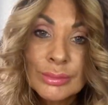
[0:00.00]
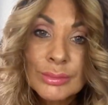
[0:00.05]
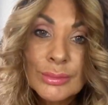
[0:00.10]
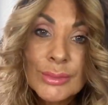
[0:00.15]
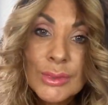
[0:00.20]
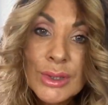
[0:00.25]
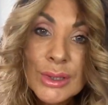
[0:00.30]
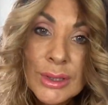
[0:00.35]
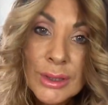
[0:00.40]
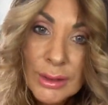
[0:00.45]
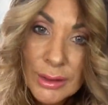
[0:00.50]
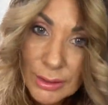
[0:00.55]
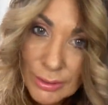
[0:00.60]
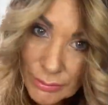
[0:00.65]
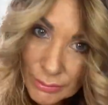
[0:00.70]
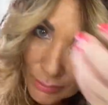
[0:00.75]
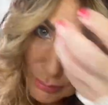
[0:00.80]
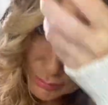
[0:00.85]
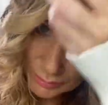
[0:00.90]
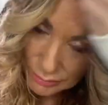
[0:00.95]
So I'm
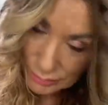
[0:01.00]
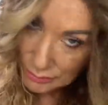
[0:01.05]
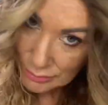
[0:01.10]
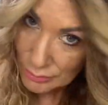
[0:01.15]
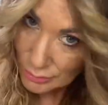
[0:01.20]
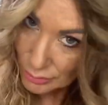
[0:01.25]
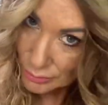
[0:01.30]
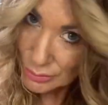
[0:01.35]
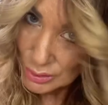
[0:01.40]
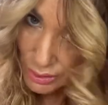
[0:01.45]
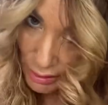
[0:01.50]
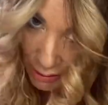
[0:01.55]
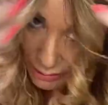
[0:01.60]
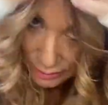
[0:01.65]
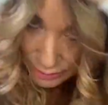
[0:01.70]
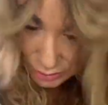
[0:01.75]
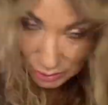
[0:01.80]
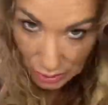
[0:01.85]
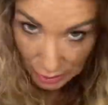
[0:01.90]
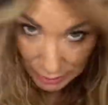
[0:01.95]
just going to
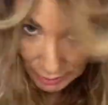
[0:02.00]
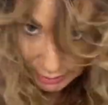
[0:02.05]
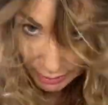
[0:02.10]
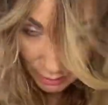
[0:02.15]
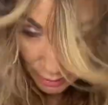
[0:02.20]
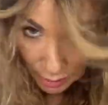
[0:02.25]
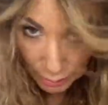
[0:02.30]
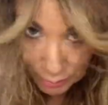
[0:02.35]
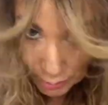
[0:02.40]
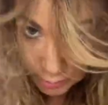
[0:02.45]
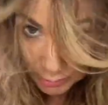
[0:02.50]
shake it up a